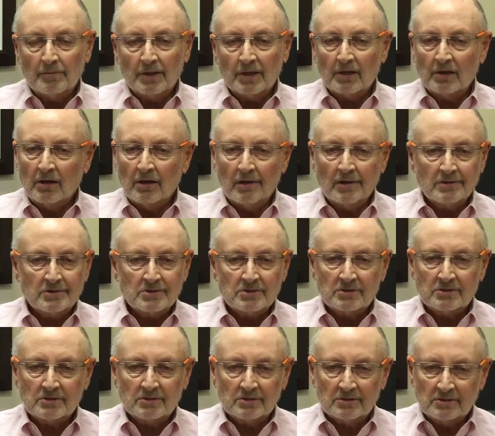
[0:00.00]

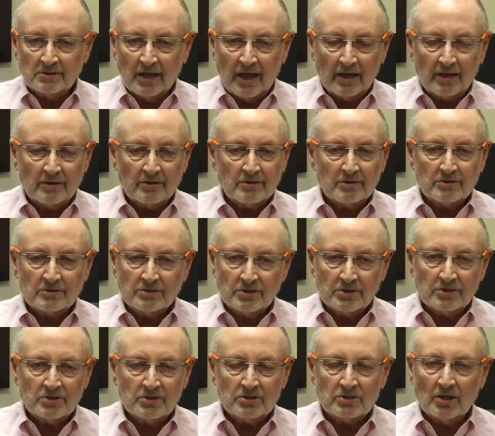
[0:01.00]
because that
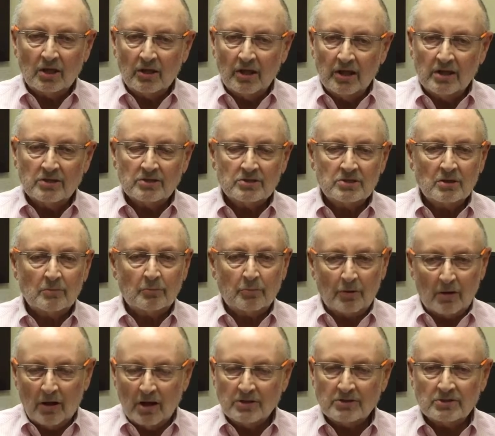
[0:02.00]
just delays the
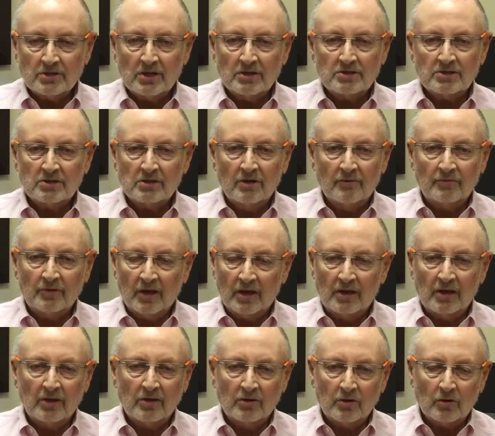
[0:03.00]
process of
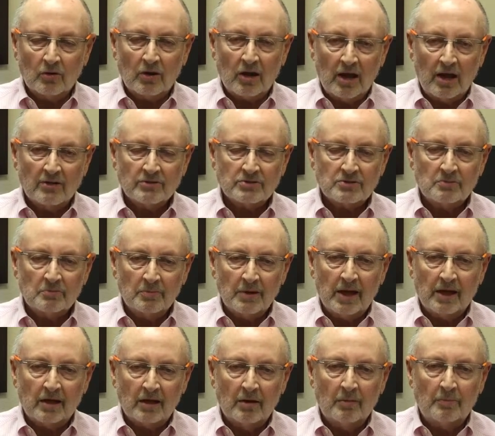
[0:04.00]
getting your house
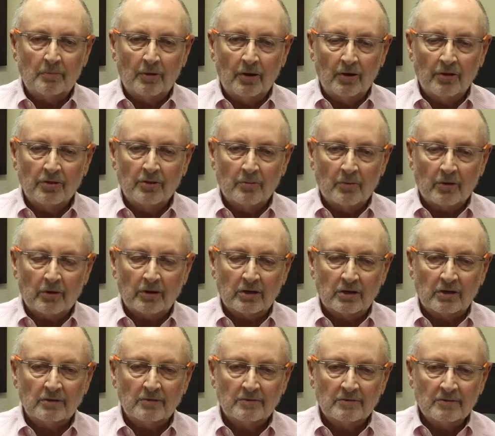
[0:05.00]
back up on the
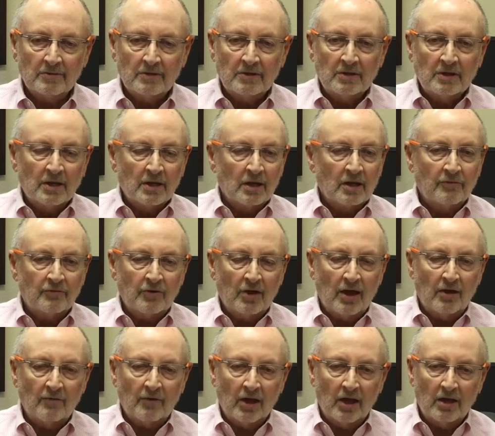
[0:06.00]
market. If
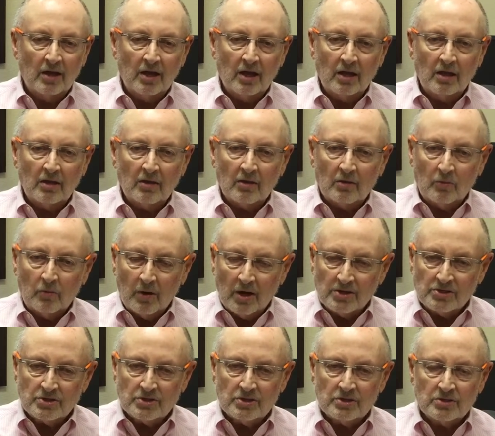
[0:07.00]
you have any
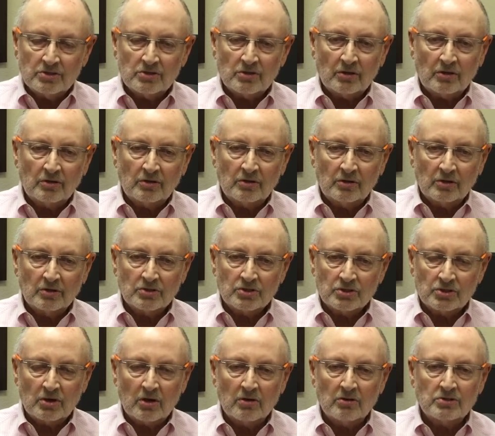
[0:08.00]
questions or
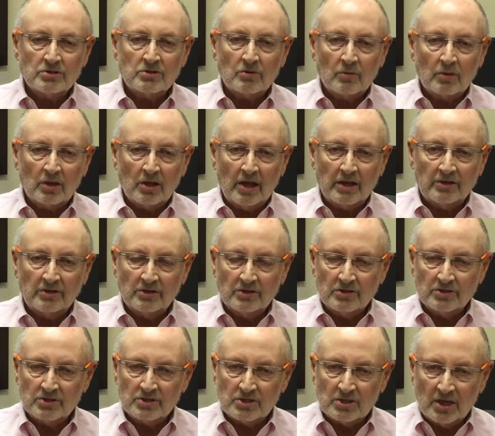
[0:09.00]
concerns or would like
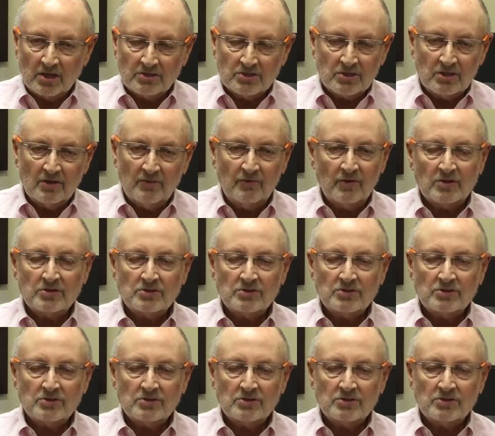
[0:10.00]
to discuss the